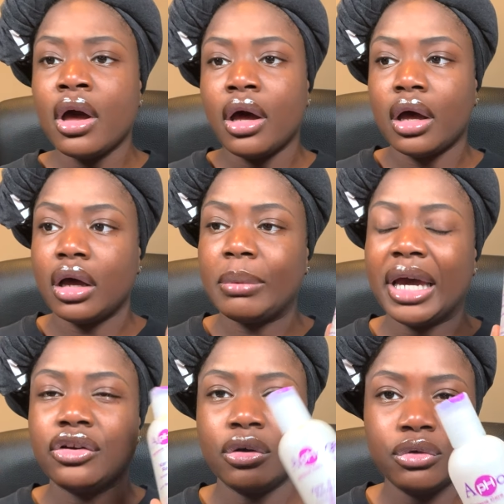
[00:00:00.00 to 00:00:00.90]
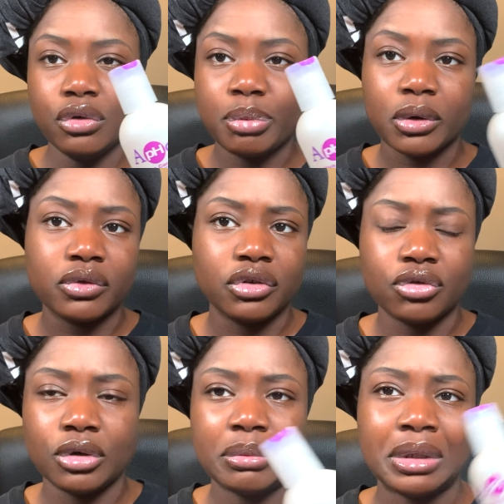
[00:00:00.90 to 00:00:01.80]
Um, I don't do a protein
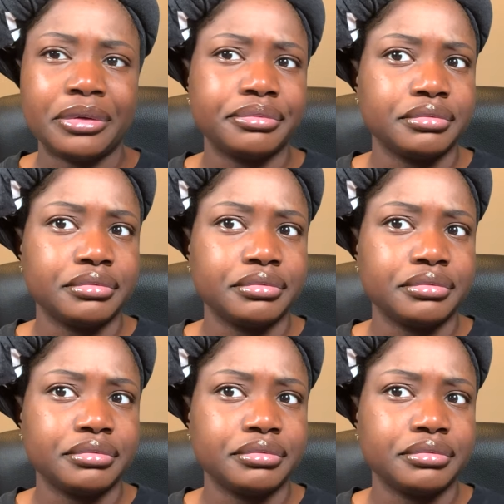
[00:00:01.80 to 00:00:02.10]
treatment